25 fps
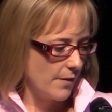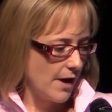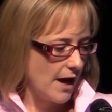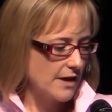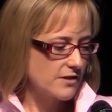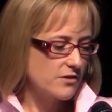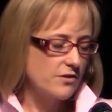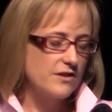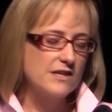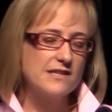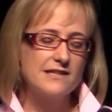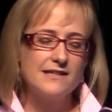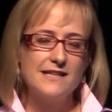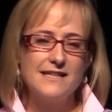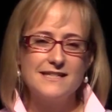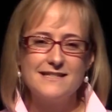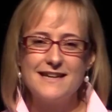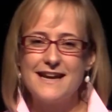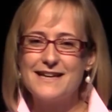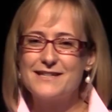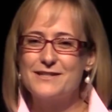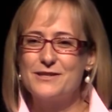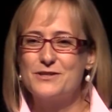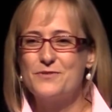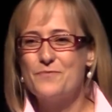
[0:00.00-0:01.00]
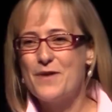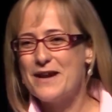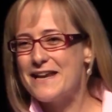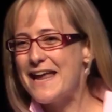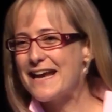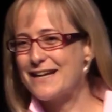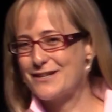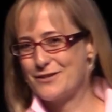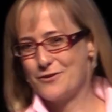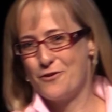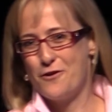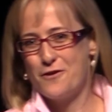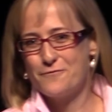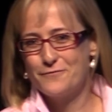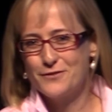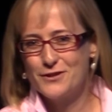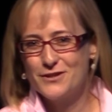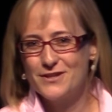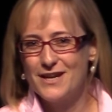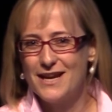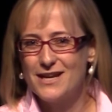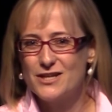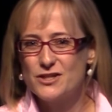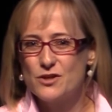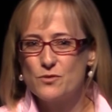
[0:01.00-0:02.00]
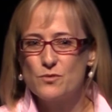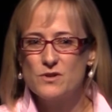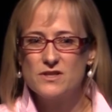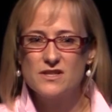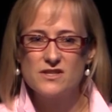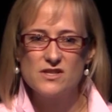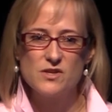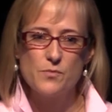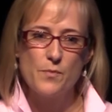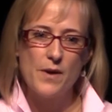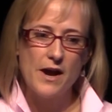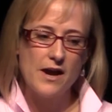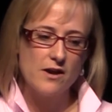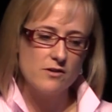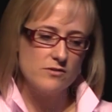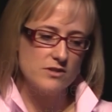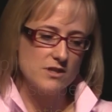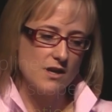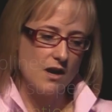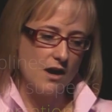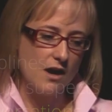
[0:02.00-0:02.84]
And so this leads nicely to my next conversation, which is about,